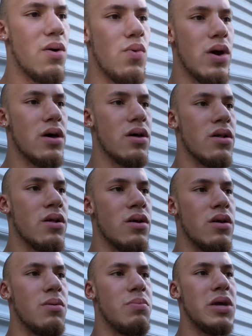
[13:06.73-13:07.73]
will
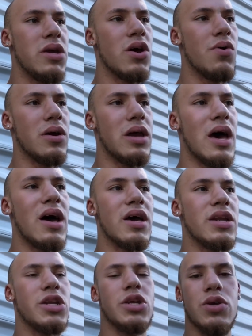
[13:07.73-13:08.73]
be going
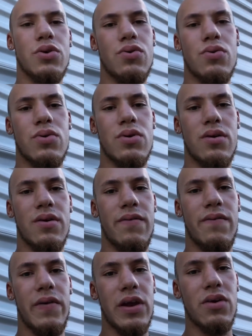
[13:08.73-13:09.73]
on to
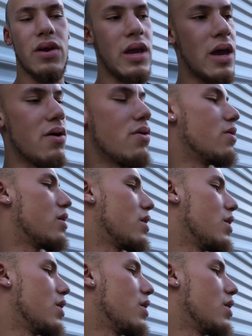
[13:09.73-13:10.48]
figuring out